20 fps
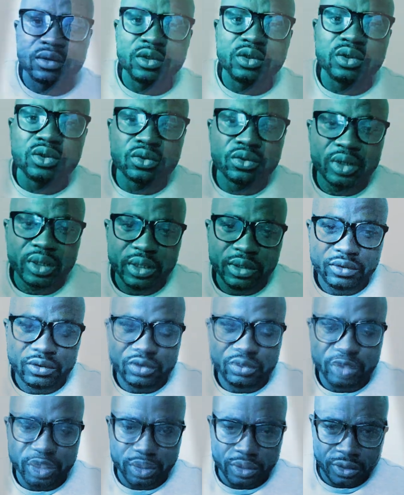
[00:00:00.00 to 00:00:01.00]
doing it too
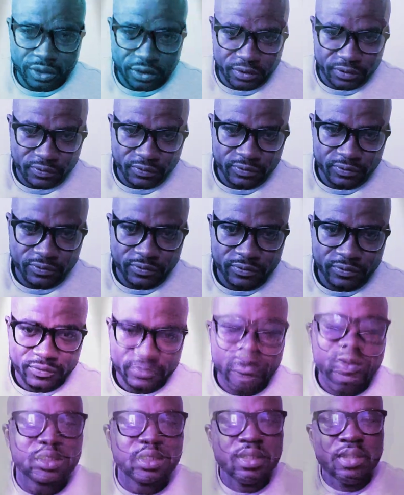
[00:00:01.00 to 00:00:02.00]
much.
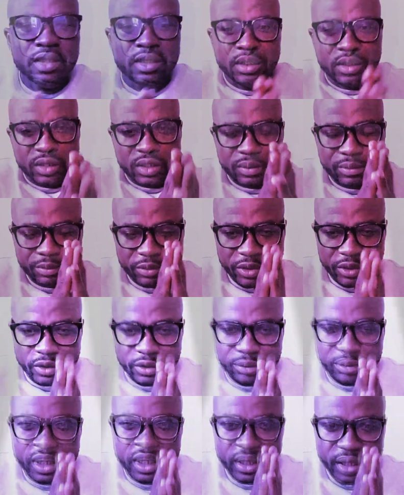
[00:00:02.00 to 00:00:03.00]
But
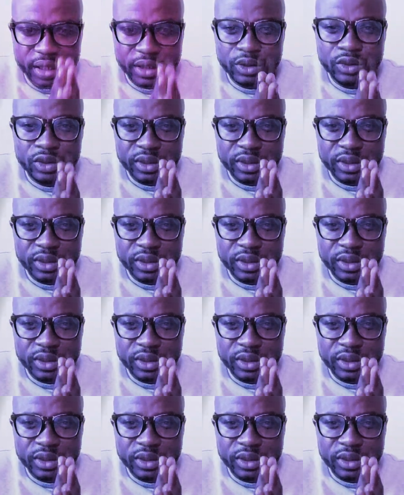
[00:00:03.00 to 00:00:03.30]
my hands are